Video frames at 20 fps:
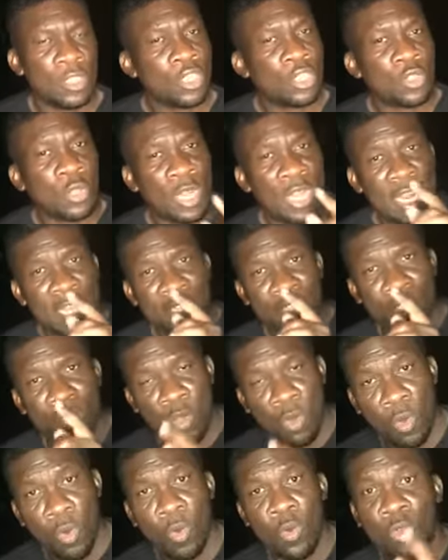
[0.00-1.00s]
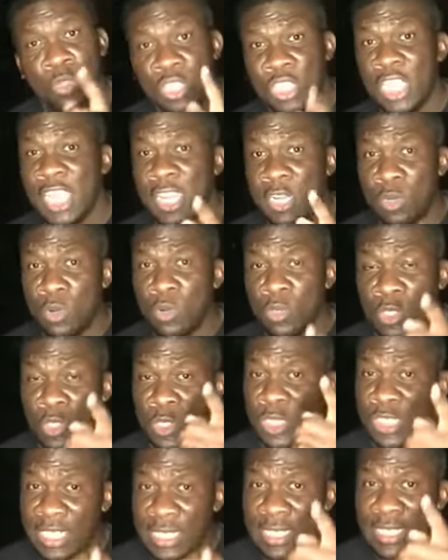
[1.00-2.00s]
So let's all say no
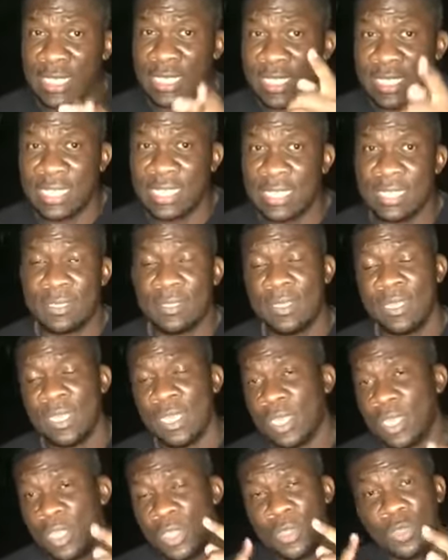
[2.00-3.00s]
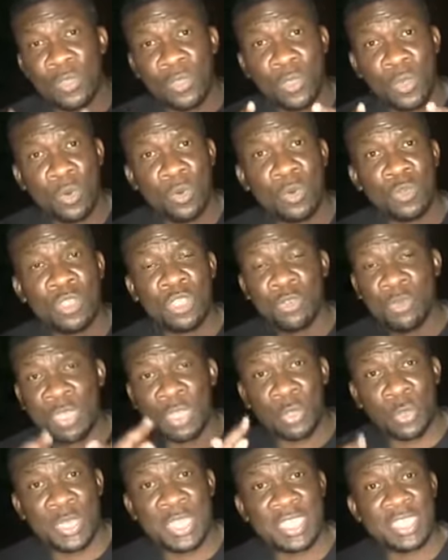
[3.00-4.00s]
to DDT. Those
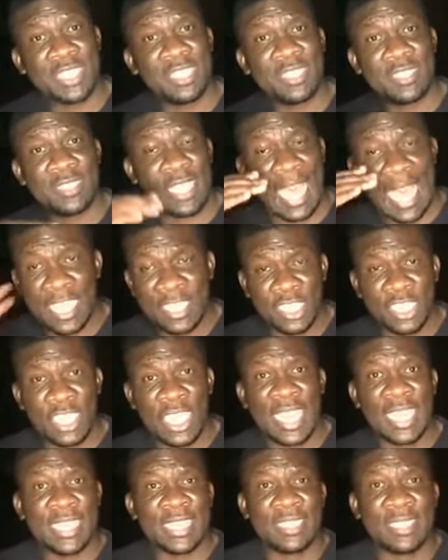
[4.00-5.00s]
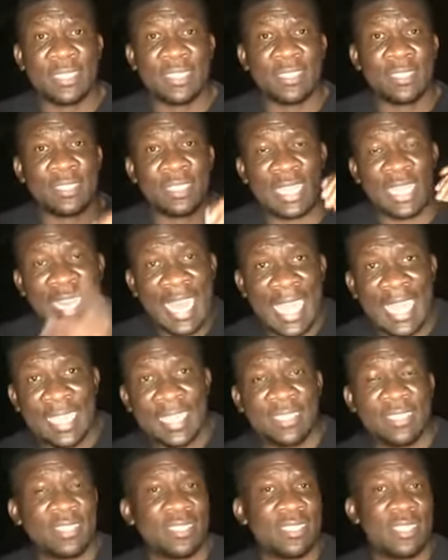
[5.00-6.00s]
retweets, hashtags,
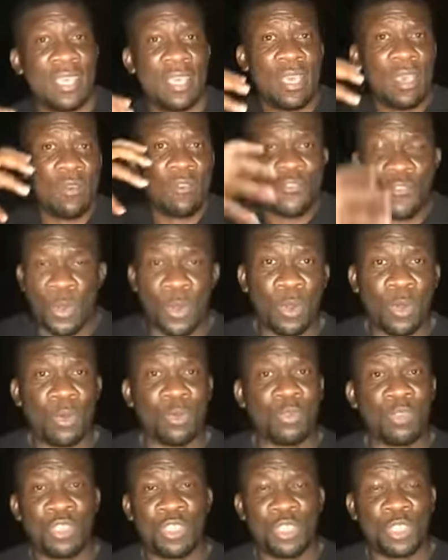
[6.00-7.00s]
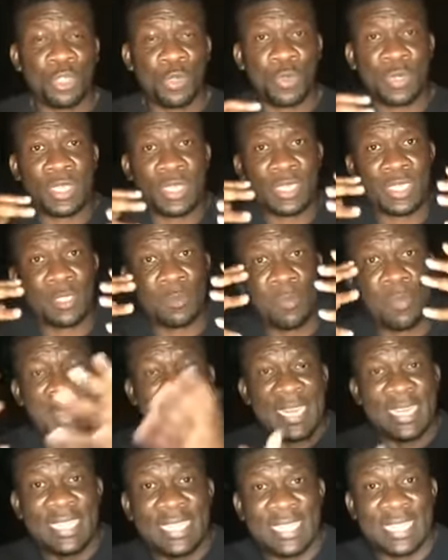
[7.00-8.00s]
likes, follows you are
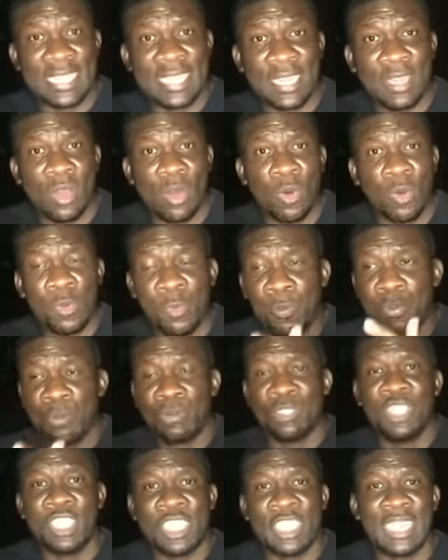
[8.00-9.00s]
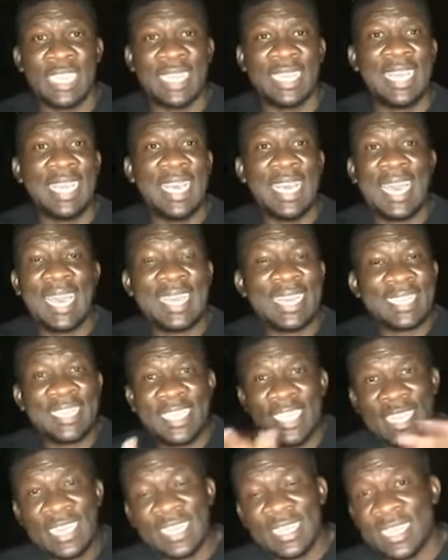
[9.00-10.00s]
spending on pushing an
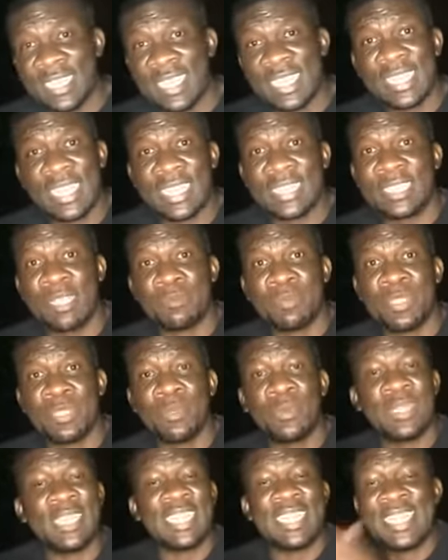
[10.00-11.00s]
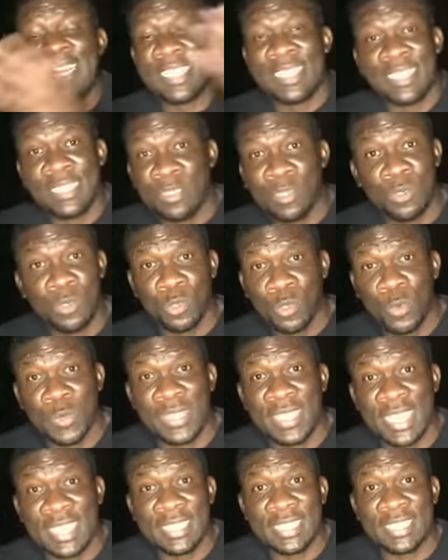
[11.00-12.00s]
agenda that has absolutely nothing to do
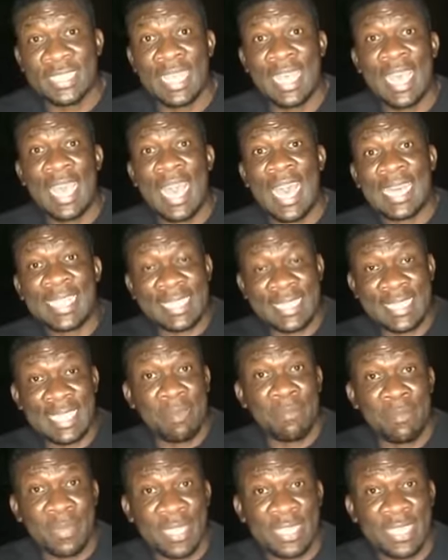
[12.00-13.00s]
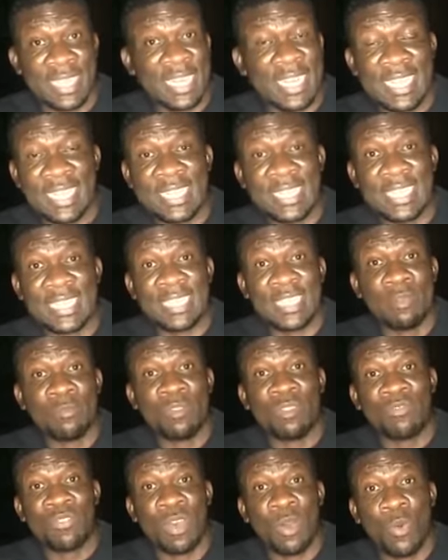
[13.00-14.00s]
with us as Zambians, at least in
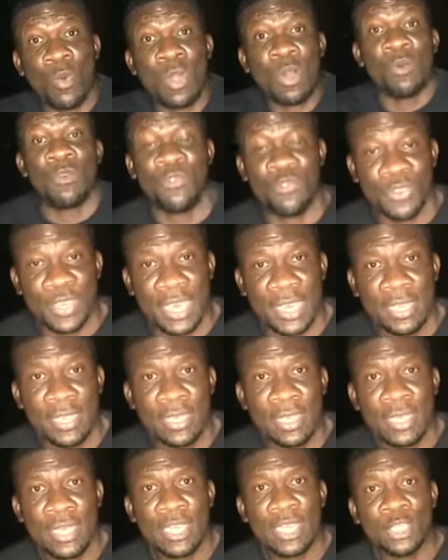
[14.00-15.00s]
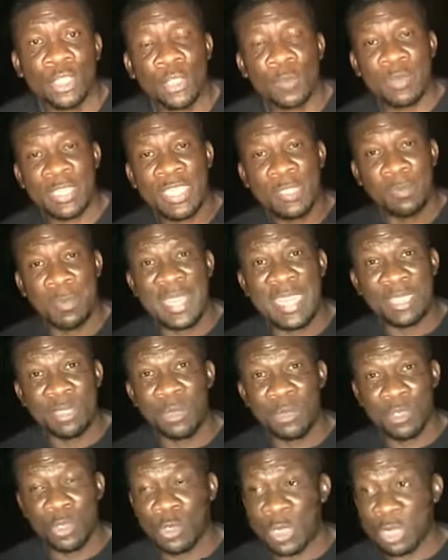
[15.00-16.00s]
terms of our welfare, should be
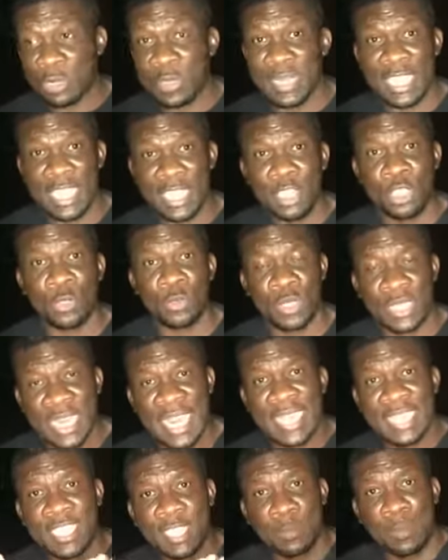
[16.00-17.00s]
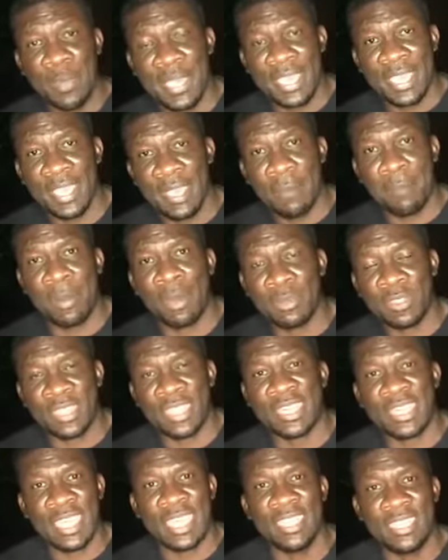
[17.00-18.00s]
spent on real issues like speaking about
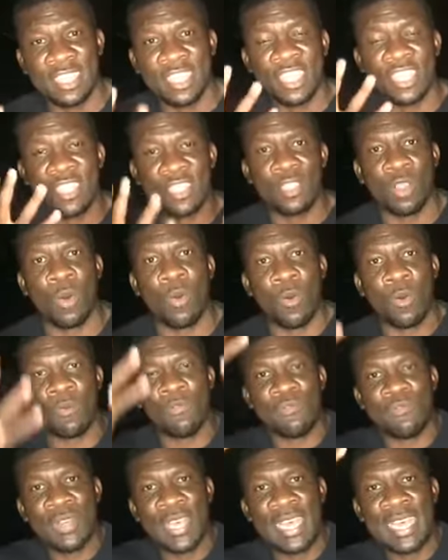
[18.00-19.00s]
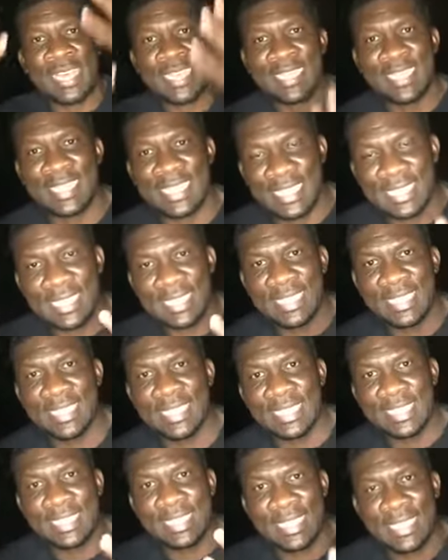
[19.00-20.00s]
the dangers of
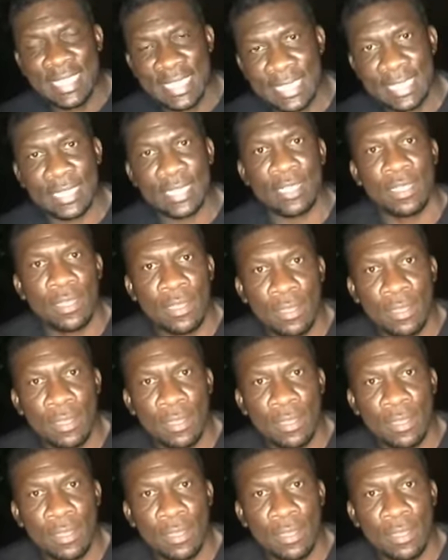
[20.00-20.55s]
DDT.